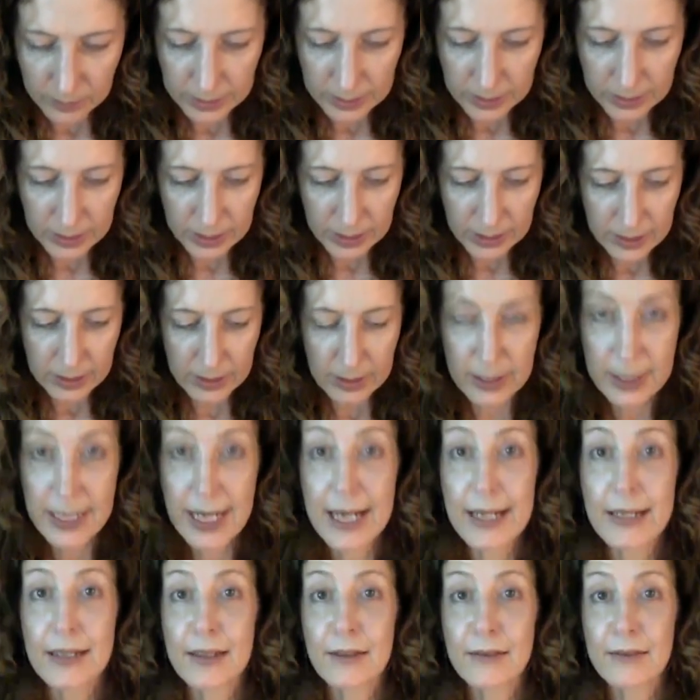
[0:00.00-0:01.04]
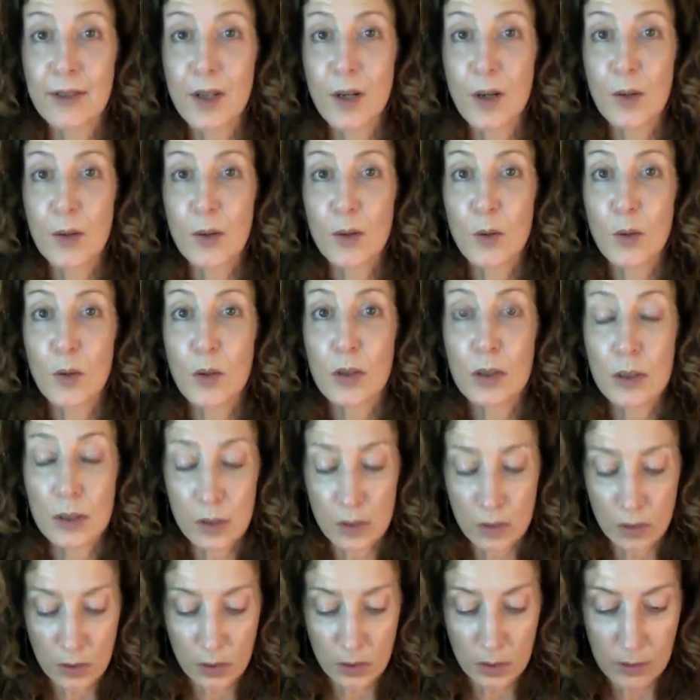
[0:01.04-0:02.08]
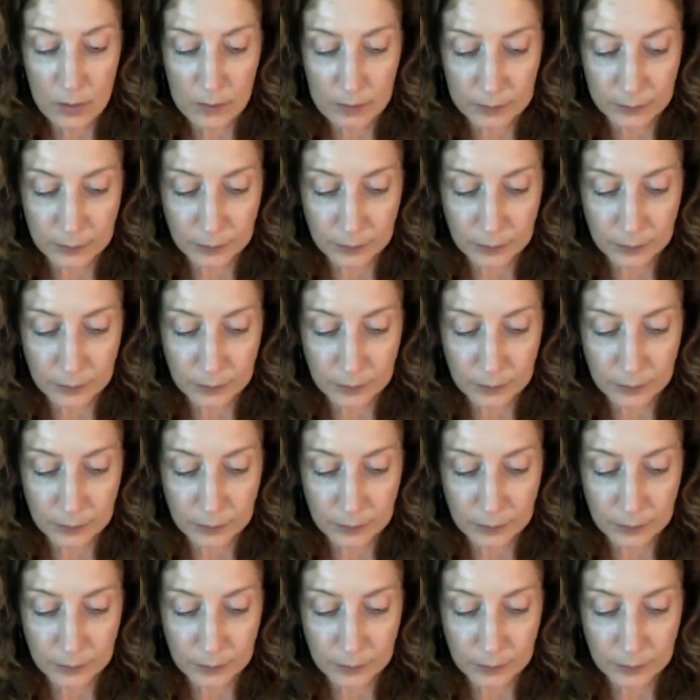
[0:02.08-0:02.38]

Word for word: read In the Days of Code Orange.